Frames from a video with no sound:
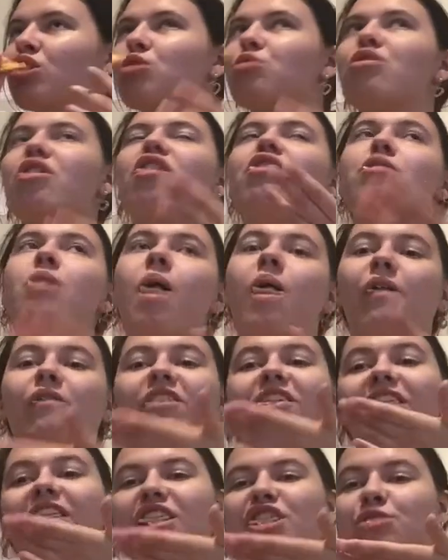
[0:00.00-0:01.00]
didn't know if
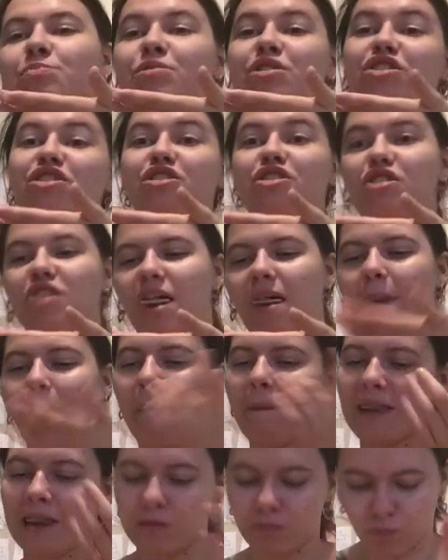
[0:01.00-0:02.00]
I liked this person or not.
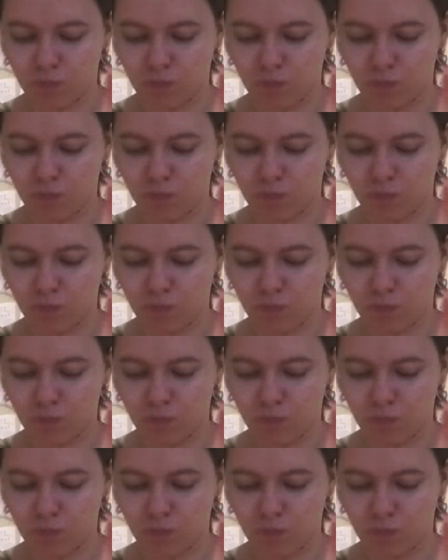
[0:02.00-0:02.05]
Okay.